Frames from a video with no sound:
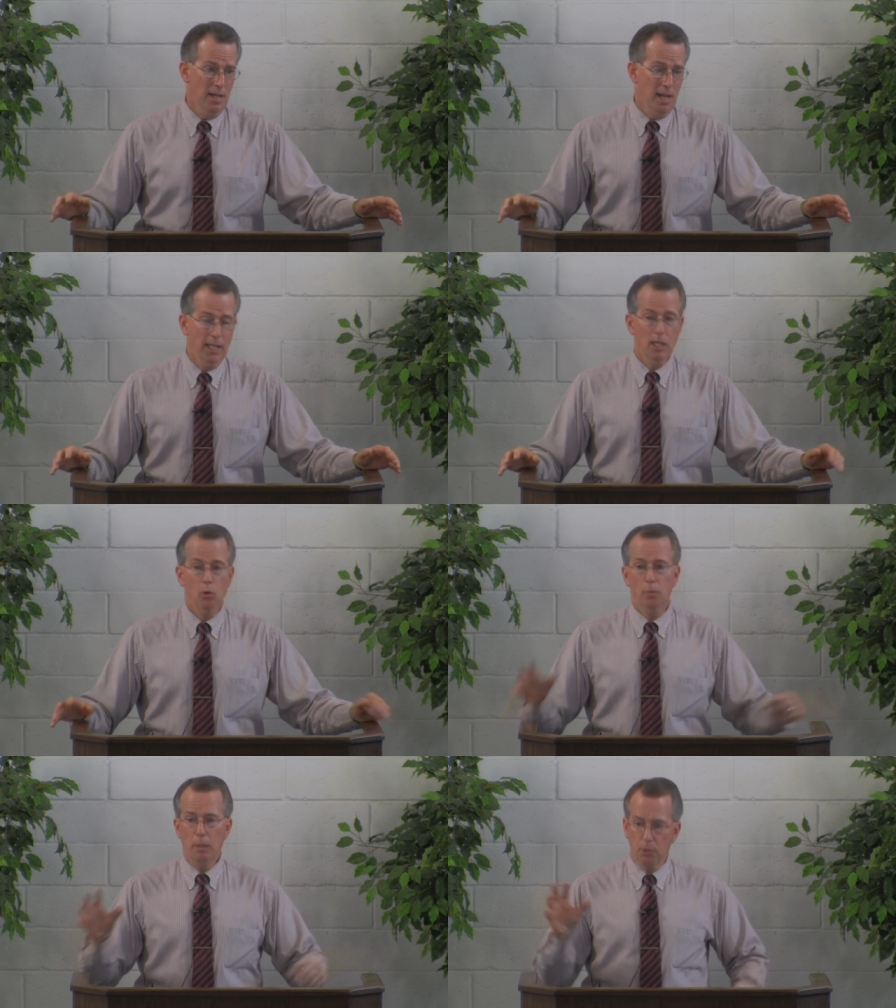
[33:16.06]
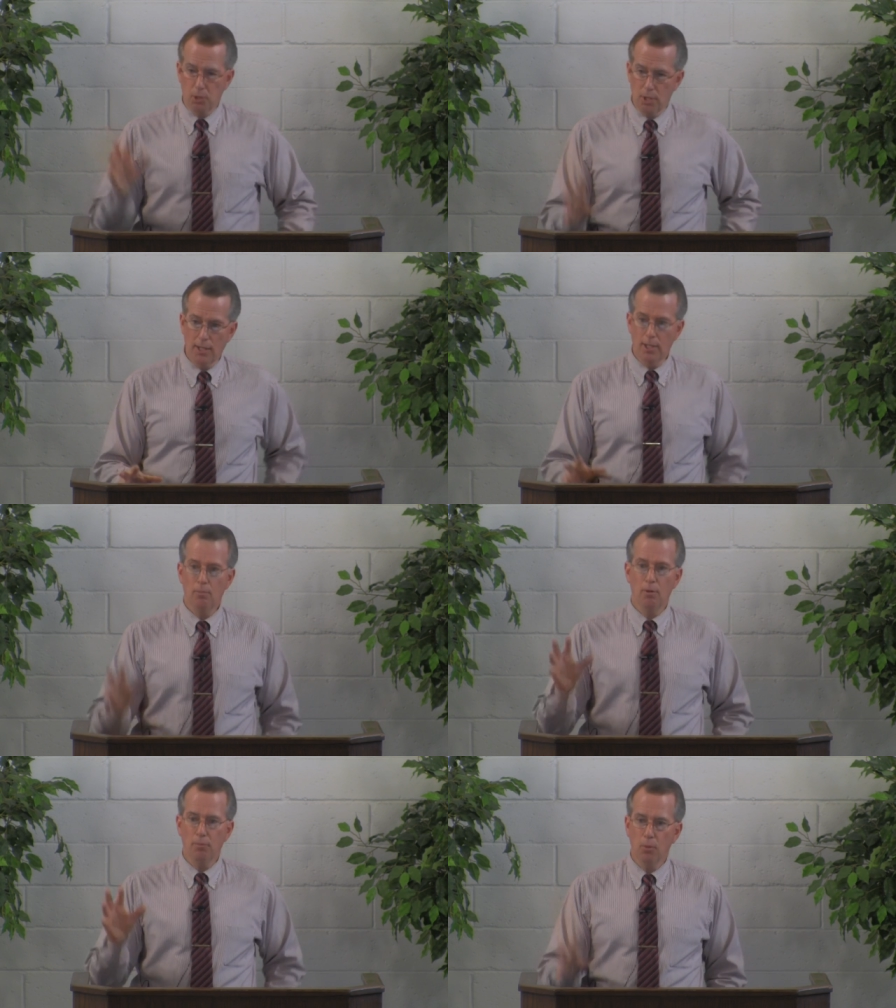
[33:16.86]
and you will be
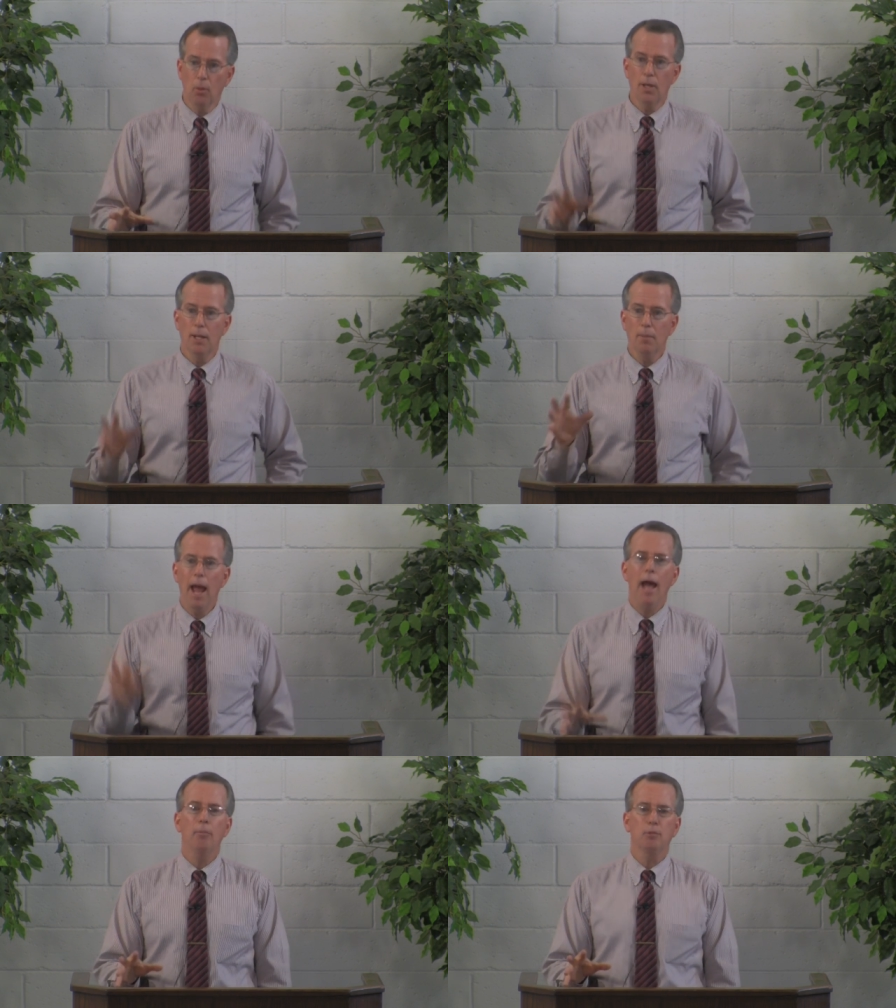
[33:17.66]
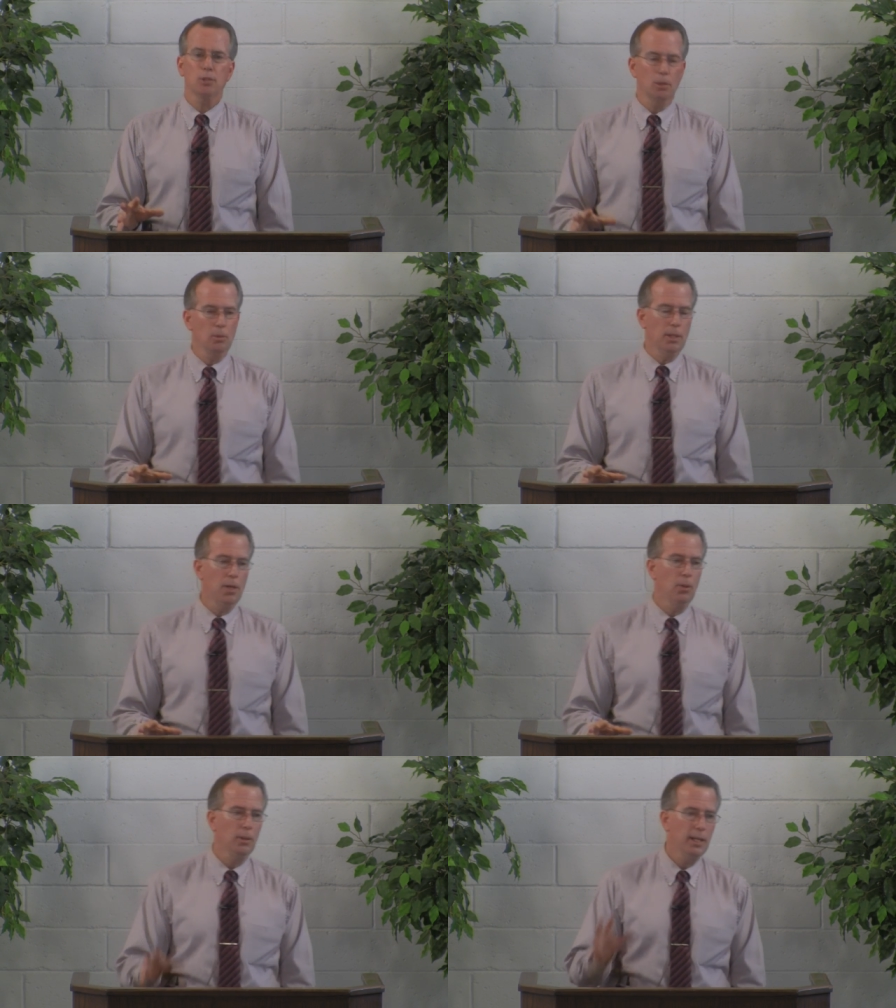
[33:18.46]
presented before him absolutely
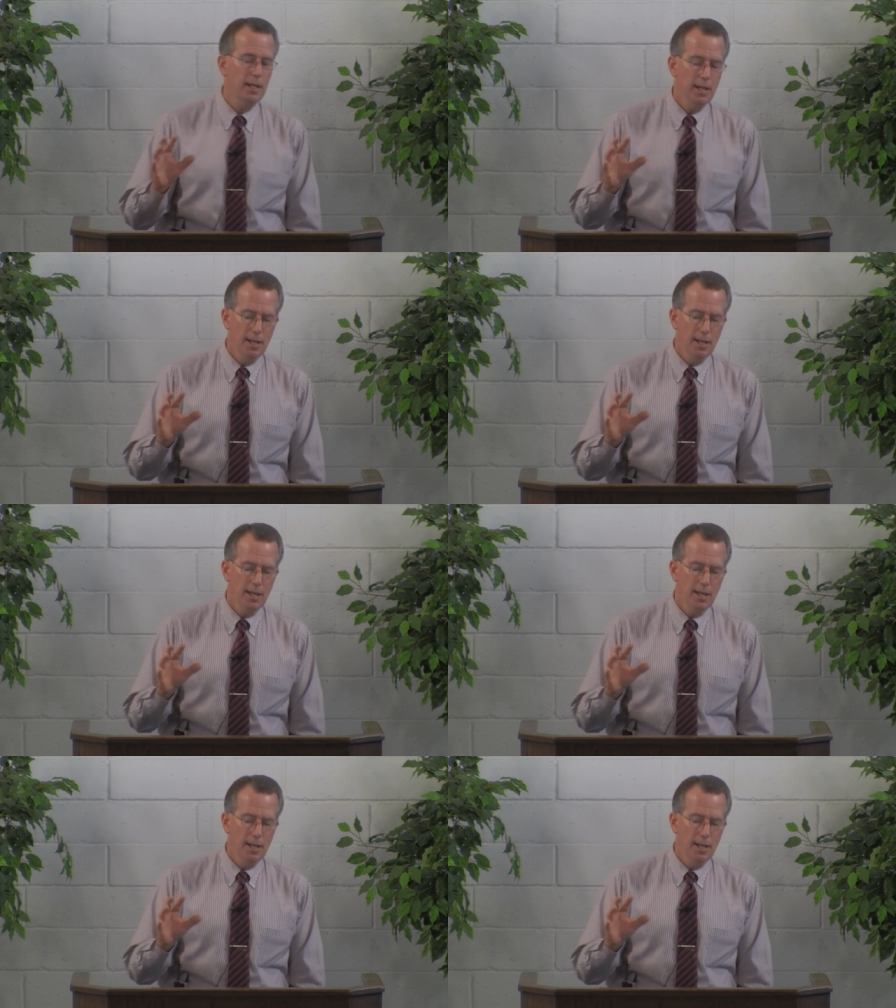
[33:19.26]
holy